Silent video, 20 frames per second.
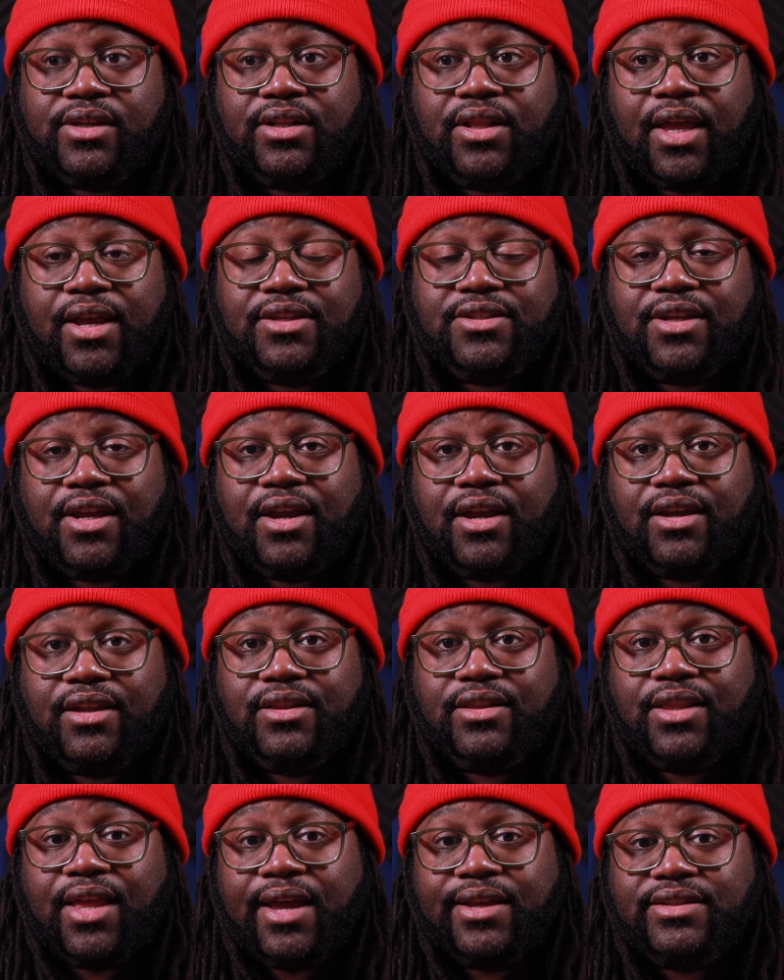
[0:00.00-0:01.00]
Like I
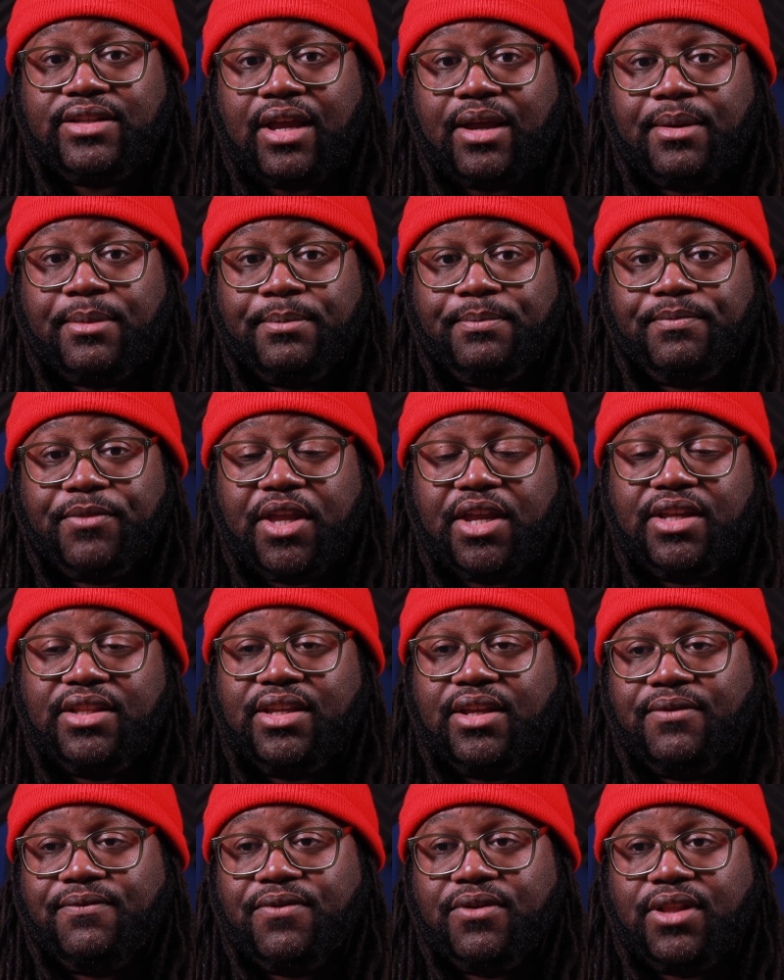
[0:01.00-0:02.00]
said last time, it
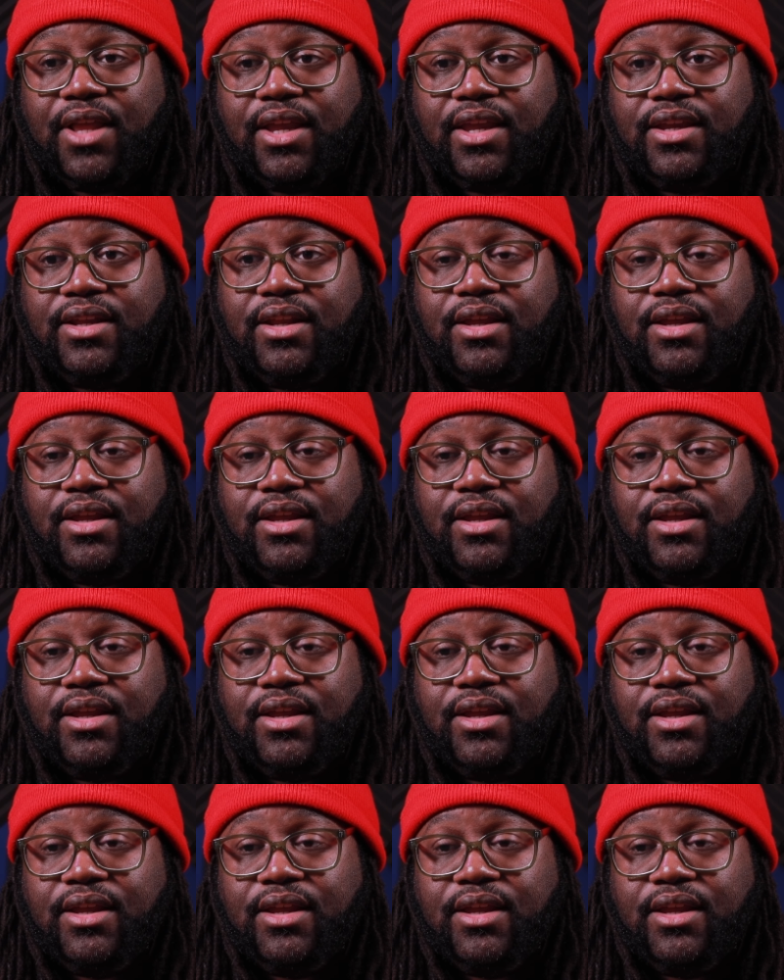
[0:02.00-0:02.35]
didn't feel like it